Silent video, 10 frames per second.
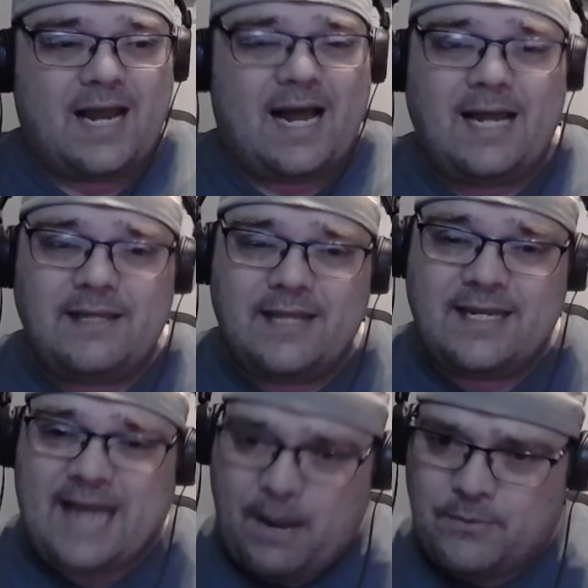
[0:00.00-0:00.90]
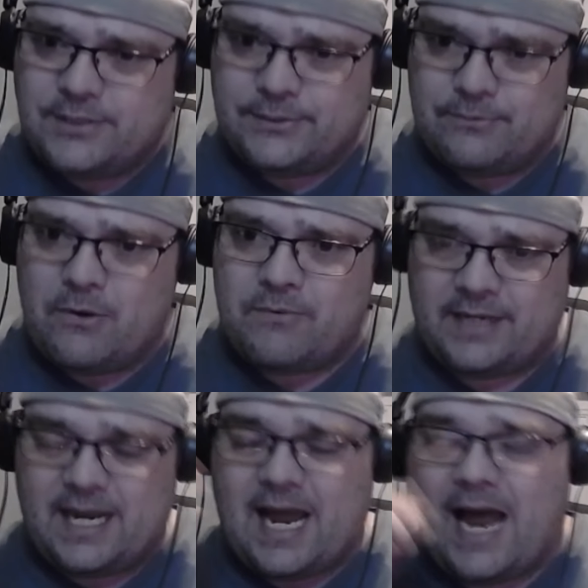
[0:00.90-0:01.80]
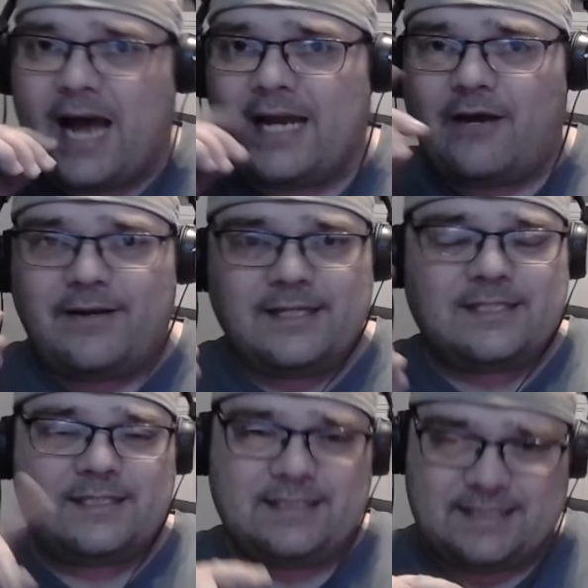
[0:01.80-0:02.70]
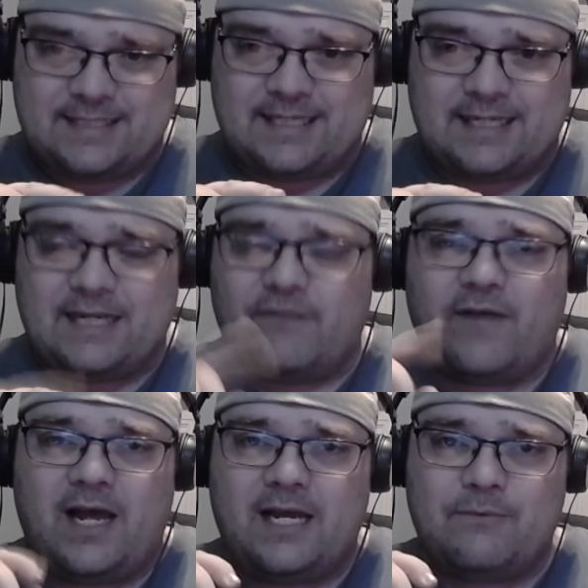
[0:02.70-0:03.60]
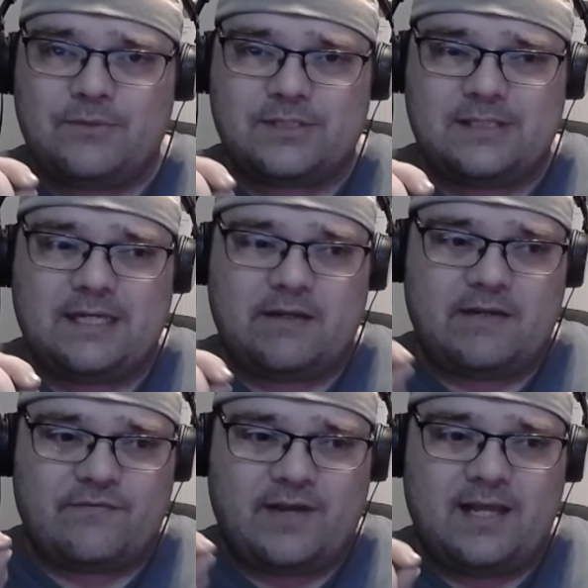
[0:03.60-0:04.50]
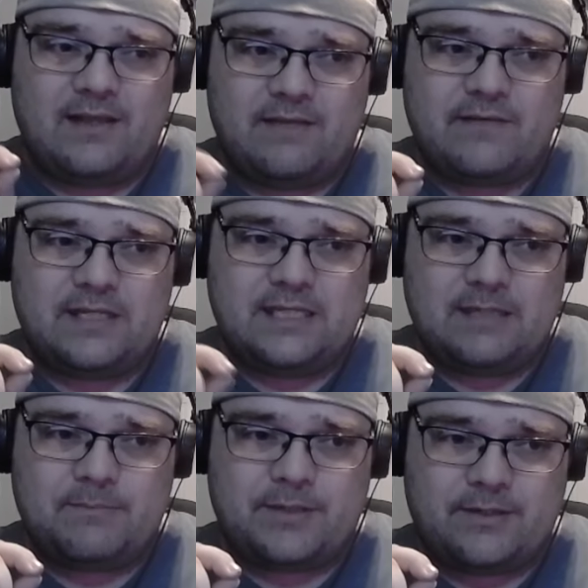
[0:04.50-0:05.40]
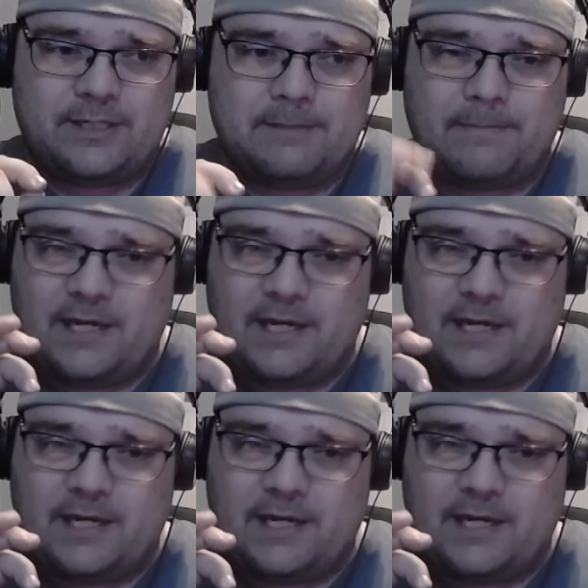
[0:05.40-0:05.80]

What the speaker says: I think I would do okay. I honestly think if I lived in the Imperium,